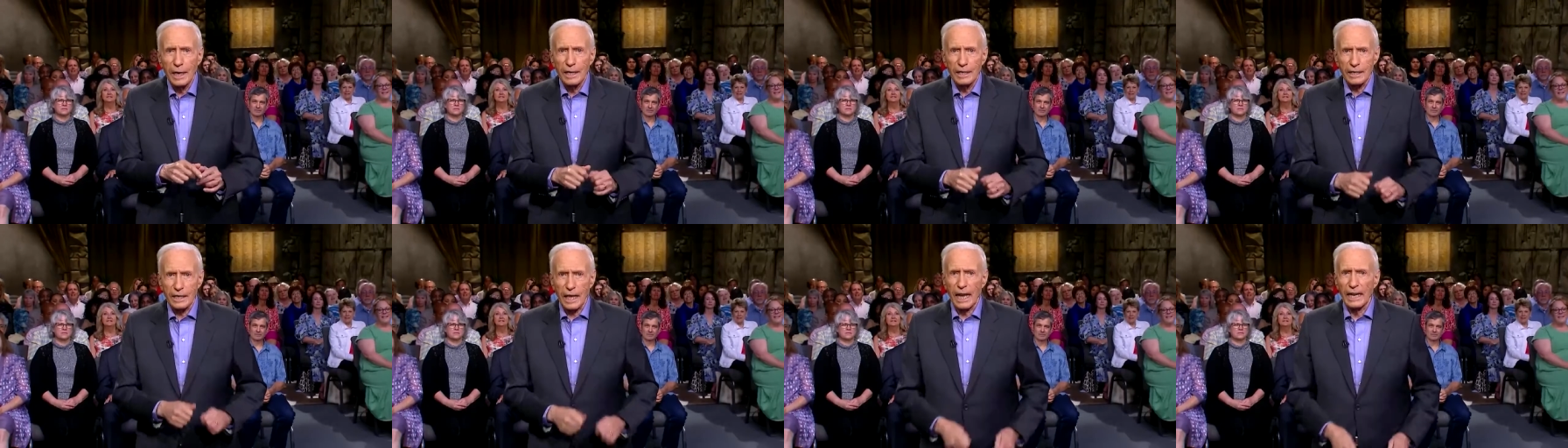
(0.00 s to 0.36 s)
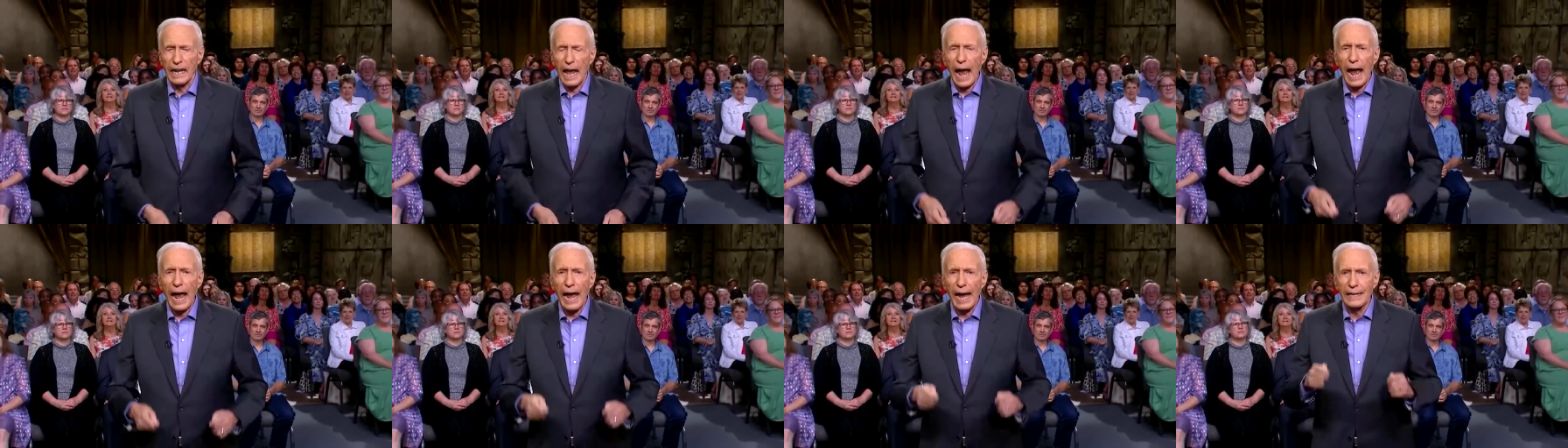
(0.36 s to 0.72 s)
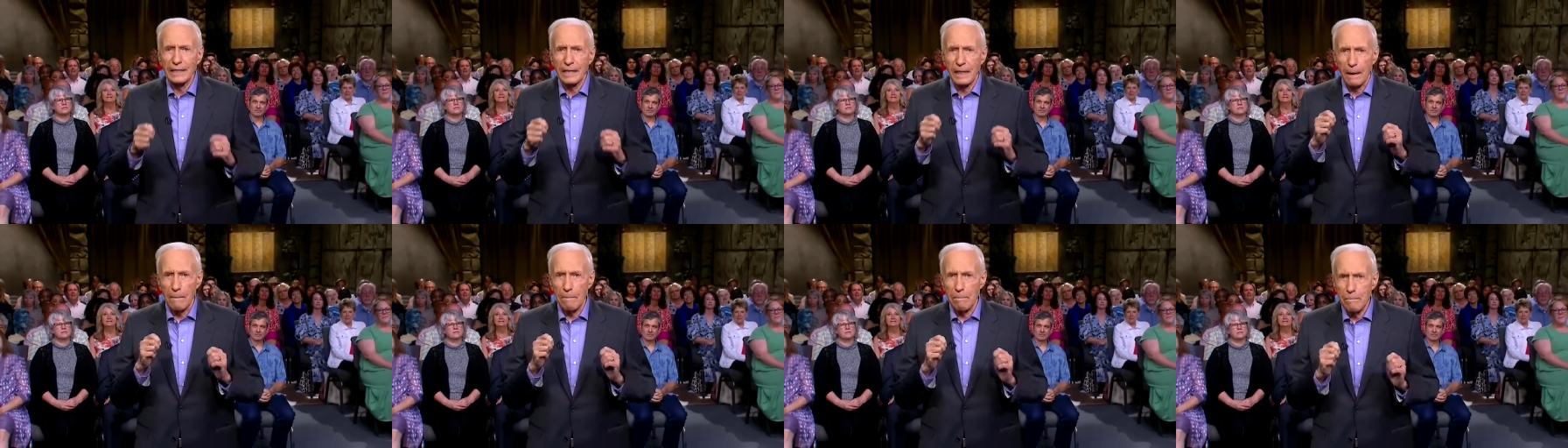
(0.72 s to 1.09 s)
that had
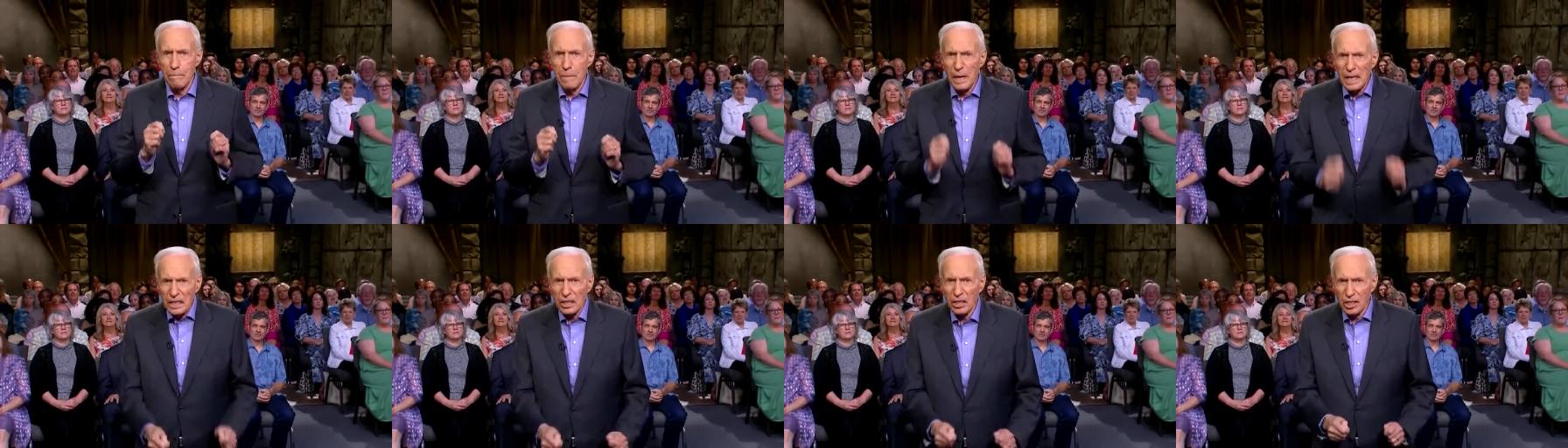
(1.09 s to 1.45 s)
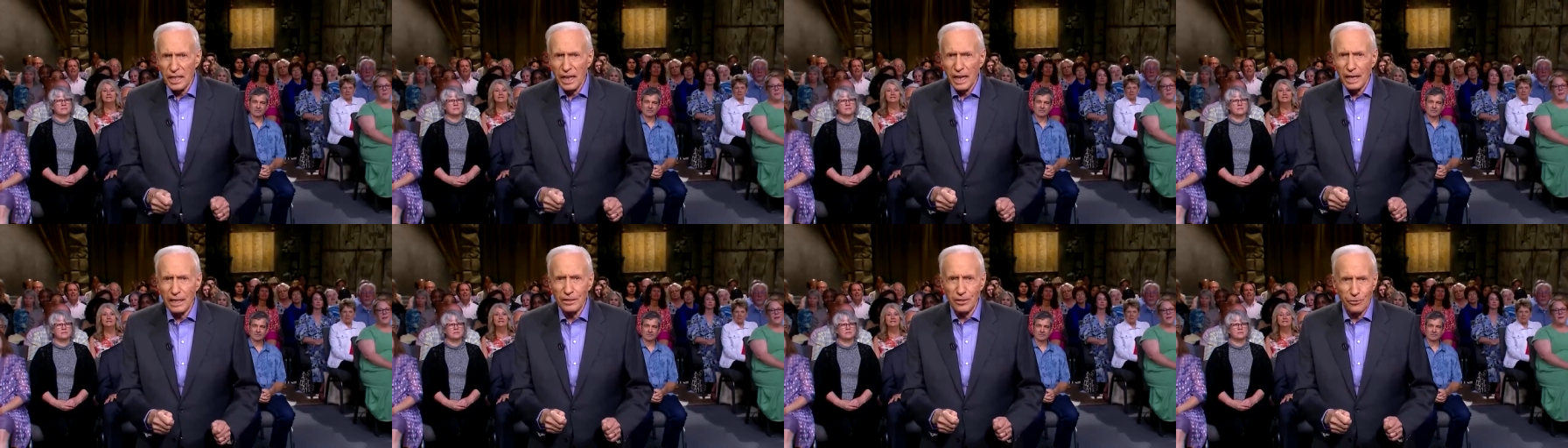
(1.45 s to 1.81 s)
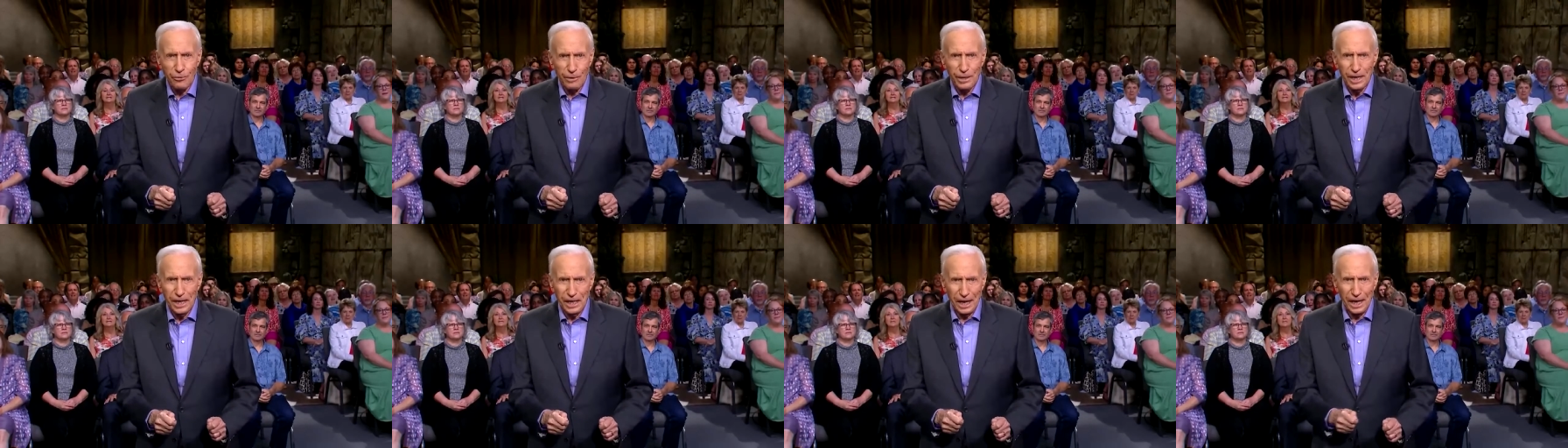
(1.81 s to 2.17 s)
the missing
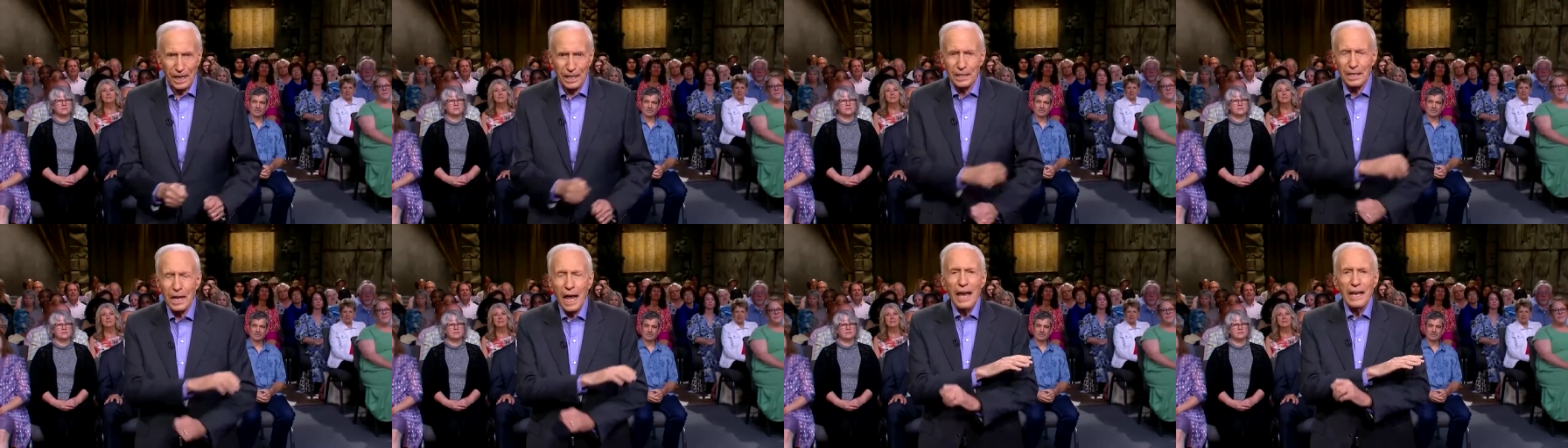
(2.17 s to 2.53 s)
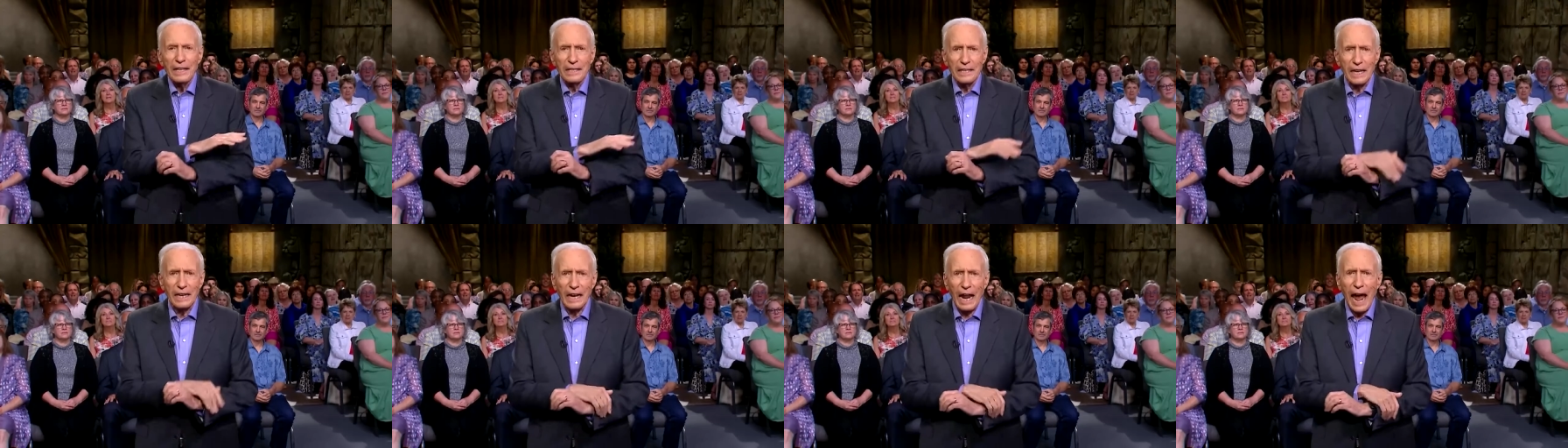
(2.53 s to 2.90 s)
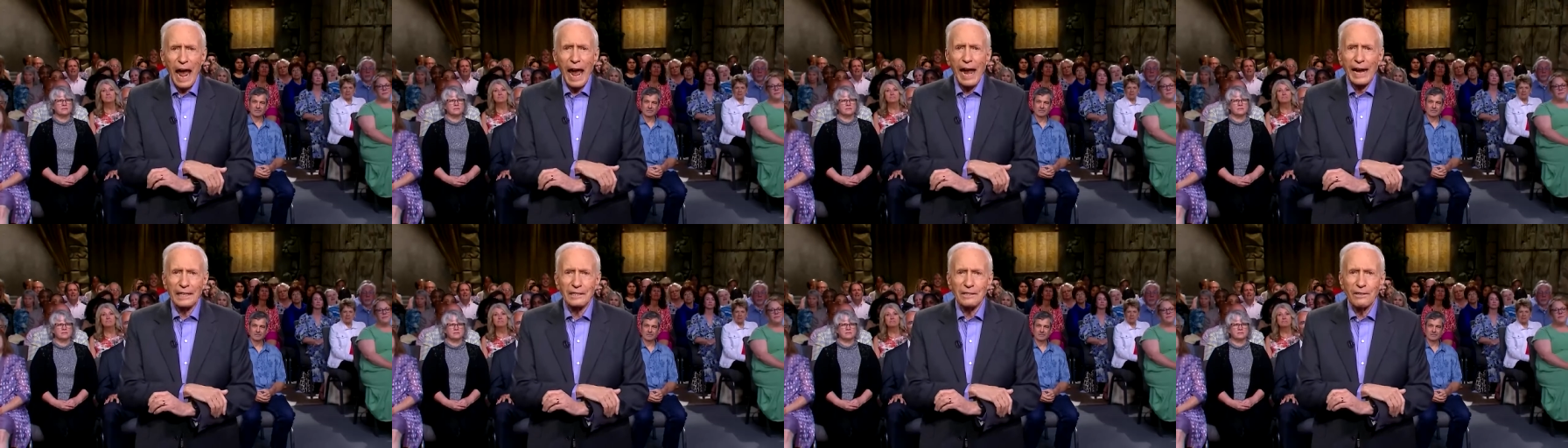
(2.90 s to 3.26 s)
ingredient that
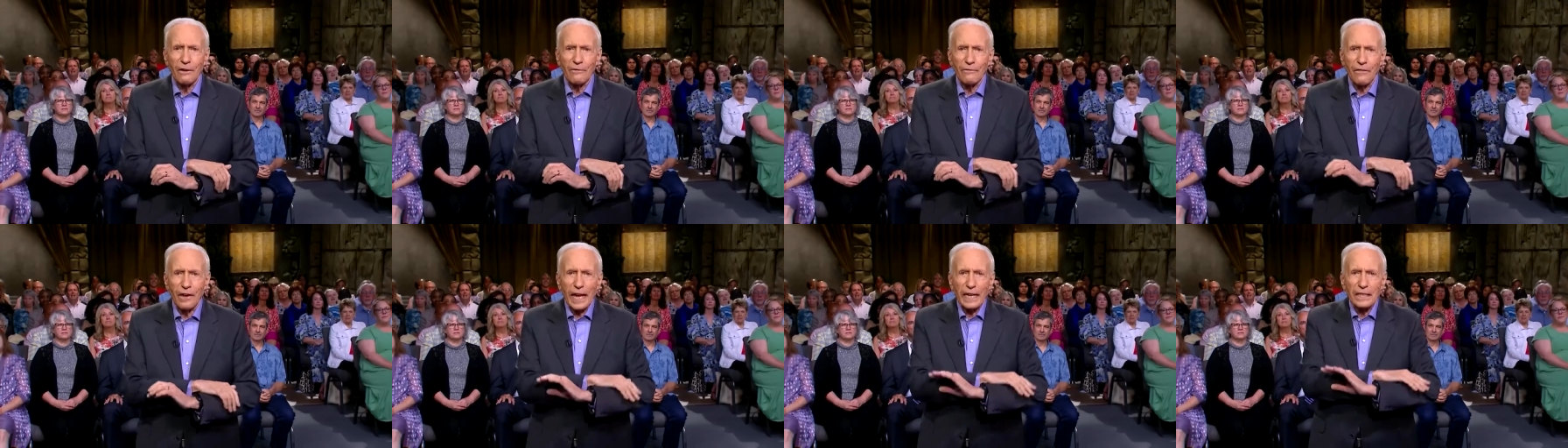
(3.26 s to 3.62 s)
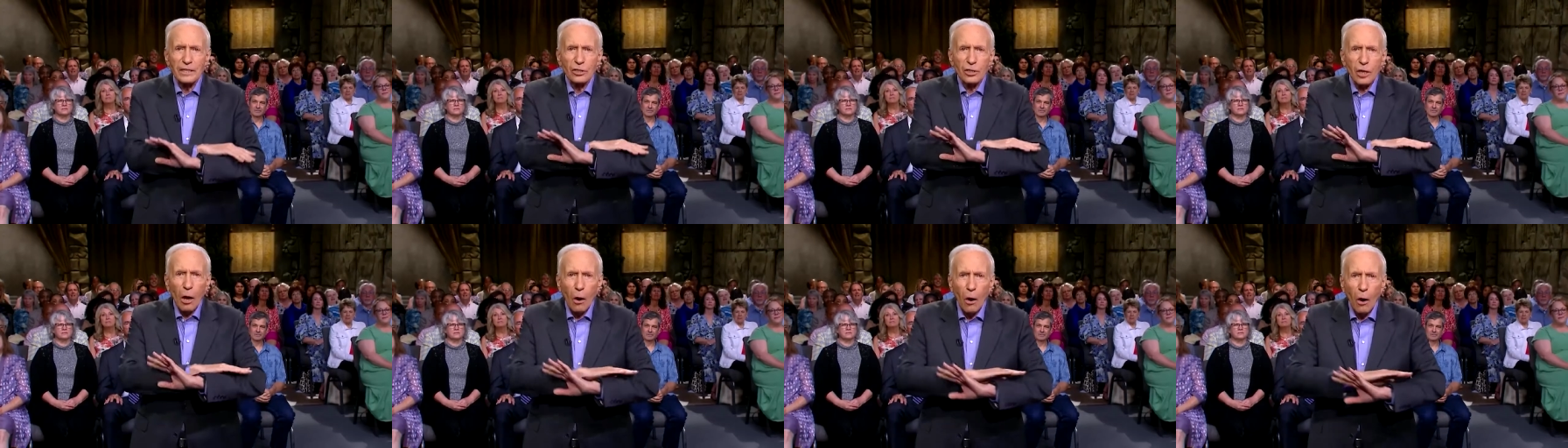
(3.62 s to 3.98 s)
activates